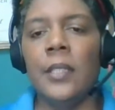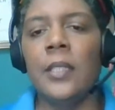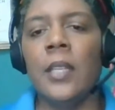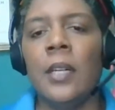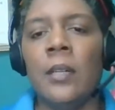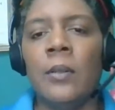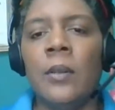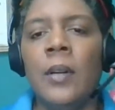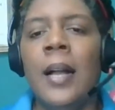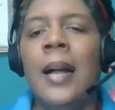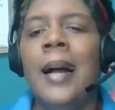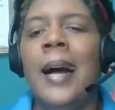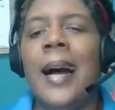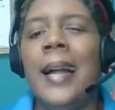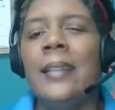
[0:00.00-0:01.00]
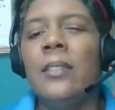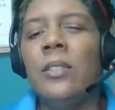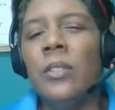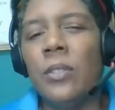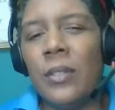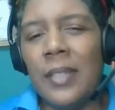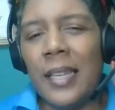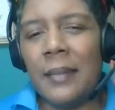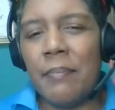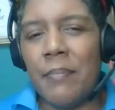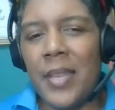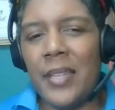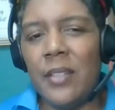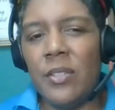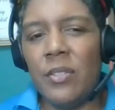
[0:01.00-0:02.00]
Now, I know that
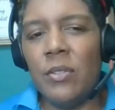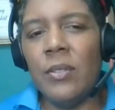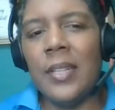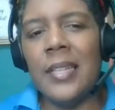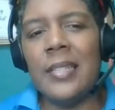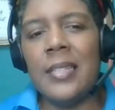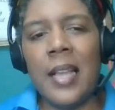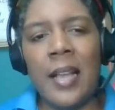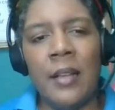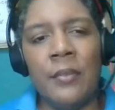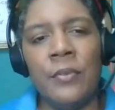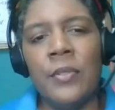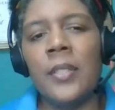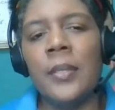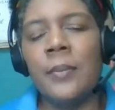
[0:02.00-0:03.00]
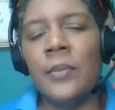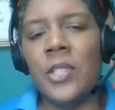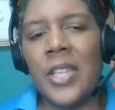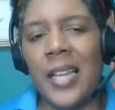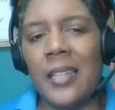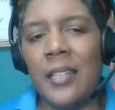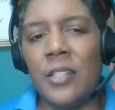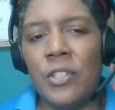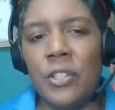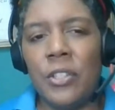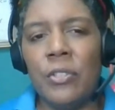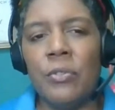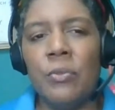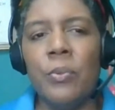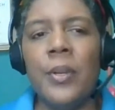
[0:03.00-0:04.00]
many students have some
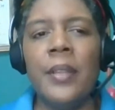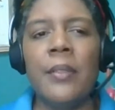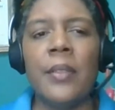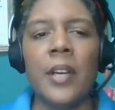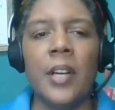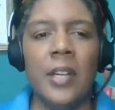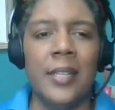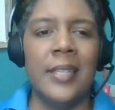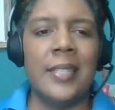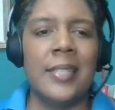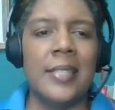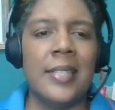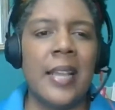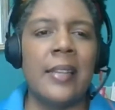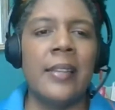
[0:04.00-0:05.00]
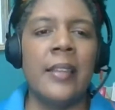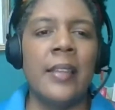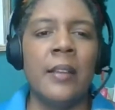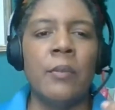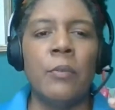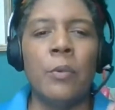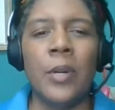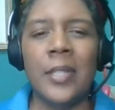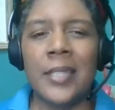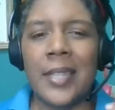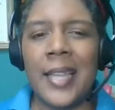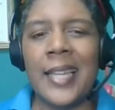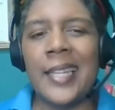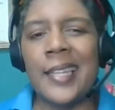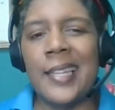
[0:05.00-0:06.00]
challenges with understanding what
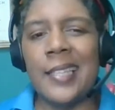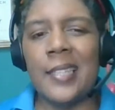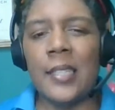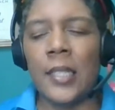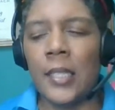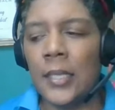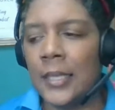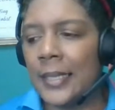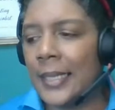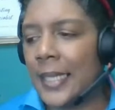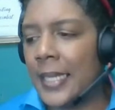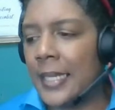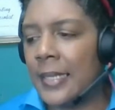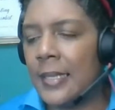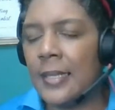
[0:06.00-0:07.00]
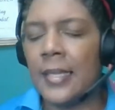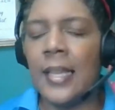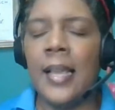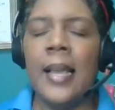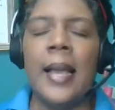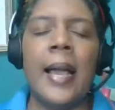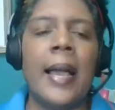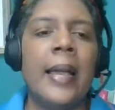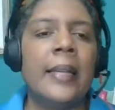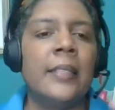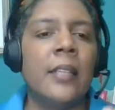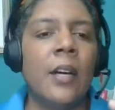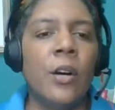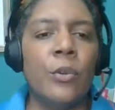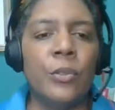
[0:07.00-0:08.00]
that lesson learned is and
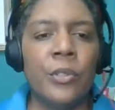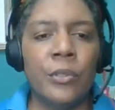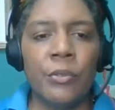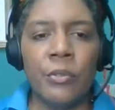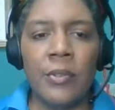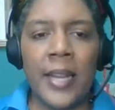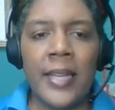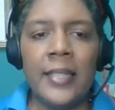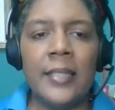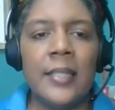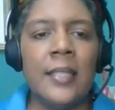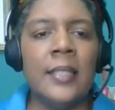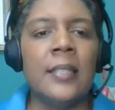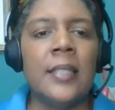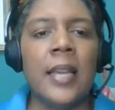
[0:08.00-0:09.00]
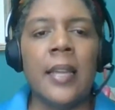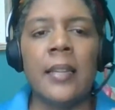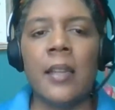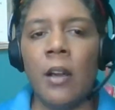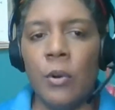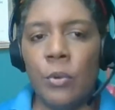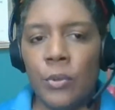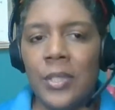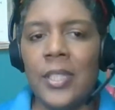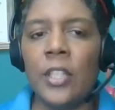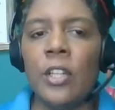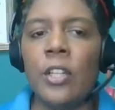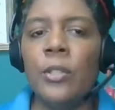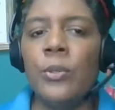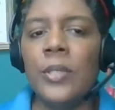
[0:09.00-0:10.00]
how to write it and how to
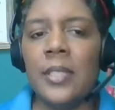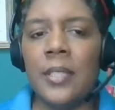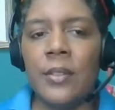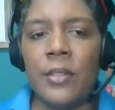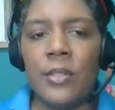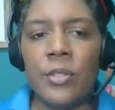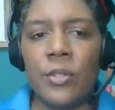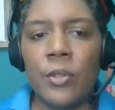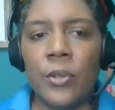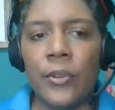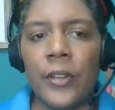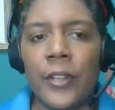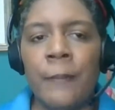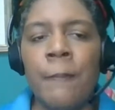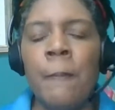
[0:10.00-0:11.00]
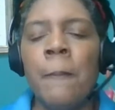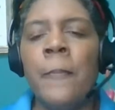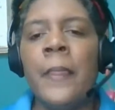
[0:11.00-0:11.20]
include it in the story.